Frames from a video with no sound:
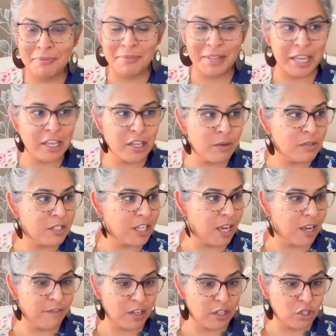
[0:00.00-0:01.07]
Thank you,
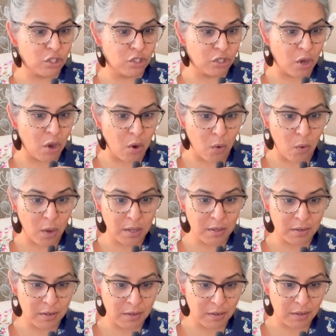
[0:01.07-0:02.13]
David Choe.
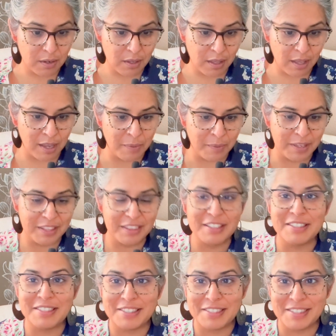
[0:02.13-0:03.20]
I mean,
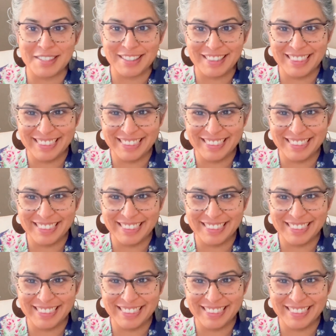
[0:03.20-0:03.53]
this is...